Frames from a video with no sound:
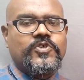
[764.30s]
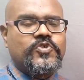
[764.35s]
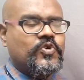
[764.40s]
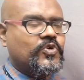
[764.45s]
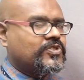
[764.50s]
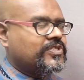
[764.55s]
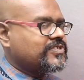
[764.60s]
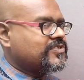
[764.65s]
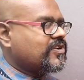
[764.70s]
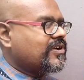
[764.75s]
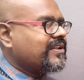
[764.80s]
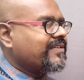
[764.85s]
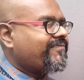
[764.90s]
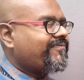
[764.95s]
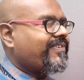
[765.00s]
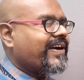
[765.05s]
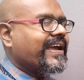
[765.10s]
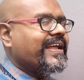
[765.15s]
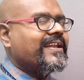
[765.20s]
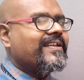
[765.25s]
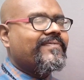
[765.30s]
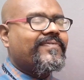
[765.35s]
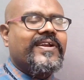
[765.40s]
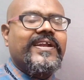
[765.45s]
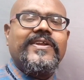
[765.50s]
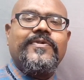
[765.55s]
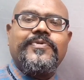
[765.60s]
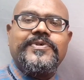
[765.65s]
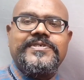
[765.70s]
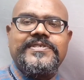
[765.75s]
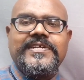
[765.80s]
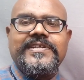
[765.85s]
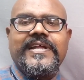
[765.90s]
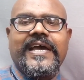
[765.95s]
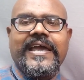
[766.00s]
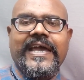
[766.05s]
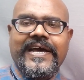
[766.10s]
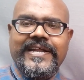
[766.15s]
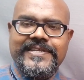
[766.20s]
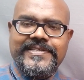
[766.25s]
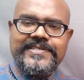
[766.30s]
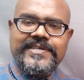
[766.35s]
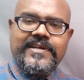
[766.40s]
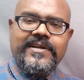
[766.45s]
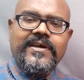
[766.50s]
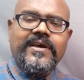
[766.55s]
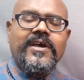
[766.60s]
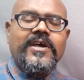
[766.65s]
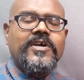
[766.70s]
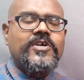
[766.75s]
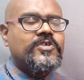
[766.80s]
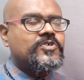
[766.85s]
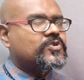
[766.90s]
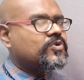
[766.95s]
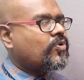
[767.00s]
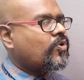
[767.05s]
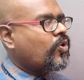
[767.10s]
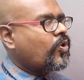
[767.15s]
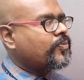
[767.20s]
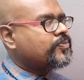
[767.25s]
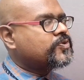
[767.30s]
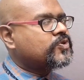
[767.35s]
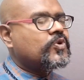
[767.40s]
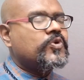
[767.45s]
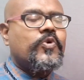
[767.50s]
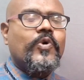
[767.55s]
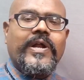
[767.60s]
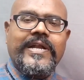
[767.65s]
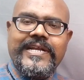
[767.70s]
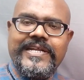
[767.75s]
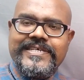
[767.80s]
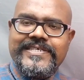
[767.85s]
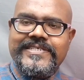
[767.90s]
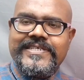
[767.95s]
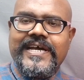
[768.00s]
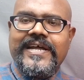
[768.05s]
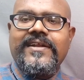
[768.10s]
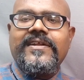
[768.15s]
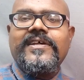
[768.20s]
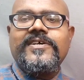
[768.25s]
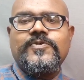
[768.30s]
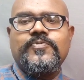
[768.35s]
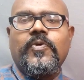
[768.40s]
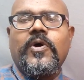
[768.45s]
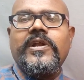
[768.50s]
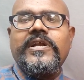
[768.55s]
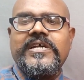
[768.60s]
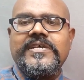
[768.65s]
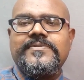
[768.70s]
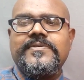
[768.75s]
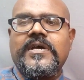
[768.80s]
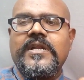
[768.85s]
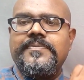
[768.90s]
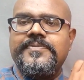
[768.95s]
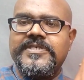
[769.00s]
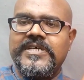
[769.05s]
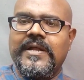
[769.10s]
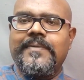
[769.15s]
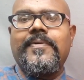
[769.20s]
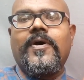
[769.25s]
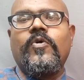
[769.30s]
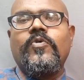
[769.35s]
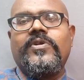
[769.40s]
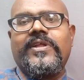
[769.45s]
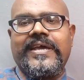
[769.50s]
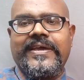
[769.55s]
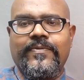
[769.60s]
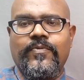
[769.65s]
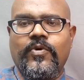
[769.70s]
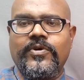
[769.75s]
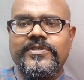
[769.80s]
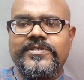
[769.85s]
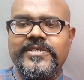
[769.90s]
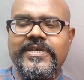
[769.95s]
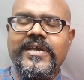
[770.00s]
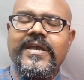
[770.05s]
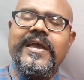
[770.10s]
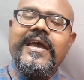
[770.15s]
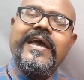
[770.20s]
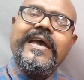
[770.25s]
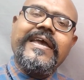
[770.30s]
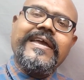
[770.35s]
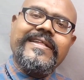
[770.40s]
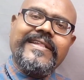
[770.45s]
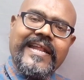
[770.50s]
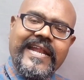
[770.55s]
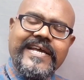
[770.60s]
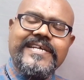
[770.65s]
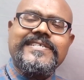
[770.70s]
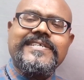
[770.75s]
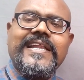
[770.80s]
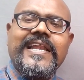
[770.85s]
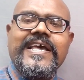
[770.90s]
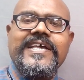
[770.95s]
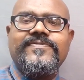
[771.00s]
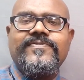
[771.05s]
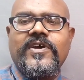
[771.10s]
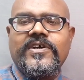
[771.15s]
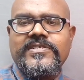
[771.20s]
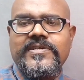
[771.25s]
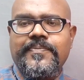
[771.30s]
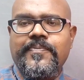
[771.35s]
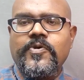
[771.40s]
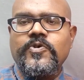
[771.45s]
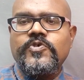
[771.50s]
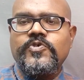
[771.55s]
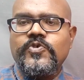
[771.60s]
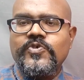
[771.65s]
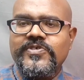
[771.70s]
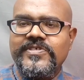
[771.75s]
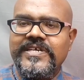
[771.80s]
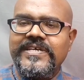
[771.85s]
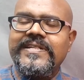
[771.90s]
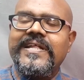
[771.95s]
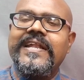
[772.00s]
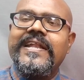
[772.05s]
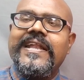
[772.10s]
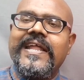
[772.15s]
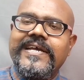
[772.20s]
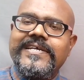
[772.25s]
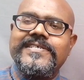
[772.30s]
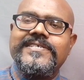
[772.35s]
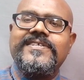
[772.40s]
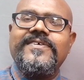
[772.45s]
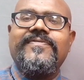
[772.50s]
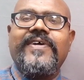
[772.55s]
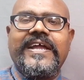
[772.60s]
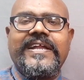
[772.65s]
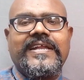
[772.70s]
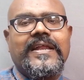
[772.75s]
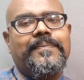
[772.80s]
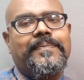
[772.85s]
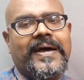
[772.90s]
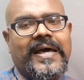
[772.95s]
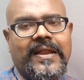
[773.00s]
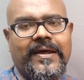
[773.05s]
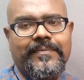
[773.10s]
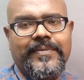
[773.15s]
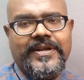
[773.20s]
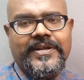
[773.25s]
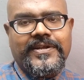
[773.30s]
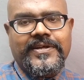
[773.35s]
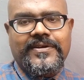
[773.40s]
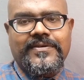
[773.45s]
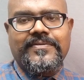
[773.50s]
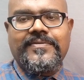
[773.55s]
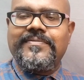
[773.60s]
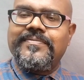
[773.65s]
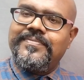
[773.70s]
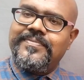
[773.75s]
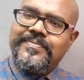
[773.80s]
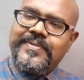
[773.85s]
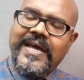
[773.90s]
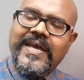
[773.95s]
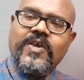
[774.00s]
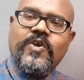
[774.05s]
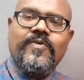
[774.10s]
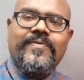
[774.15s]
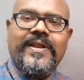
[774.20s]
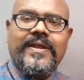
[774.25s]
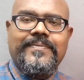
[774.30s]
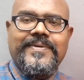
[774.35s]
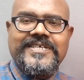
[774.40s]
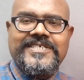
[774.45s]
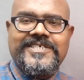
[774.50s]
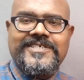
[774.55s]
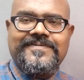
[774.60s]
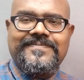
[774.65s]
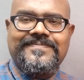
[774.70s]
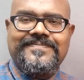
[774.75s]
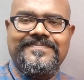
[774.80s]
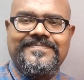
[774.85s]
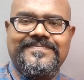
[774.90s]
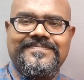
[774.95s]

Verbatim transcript: So these are all the 5 different questions I answered. So hope so you understand the small description about EOG. In the next class, we are supposed to see the next vital parameter. Thank you very much.